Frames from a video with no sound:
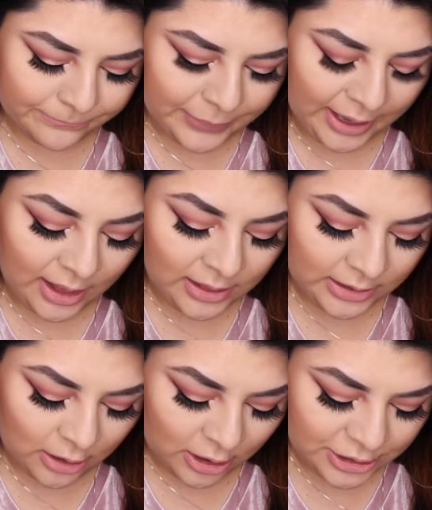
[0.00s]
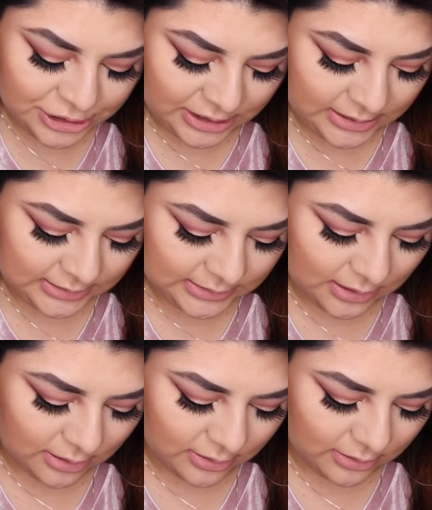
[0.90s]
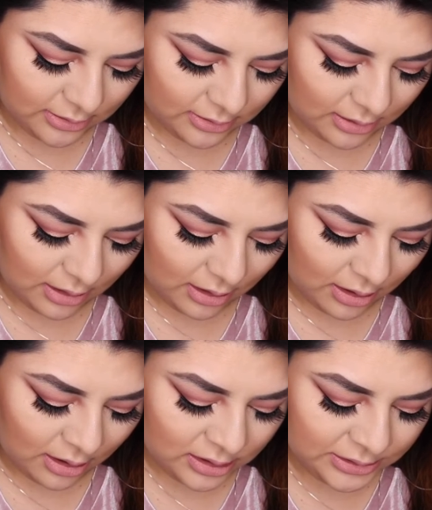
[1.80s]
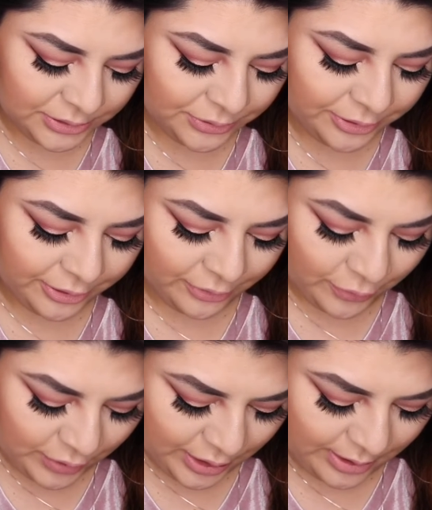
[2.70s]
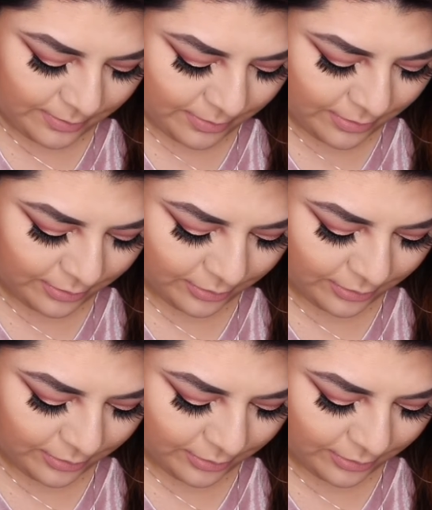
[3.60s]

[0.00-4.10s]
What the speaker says: Belle and Argent Artour Cream.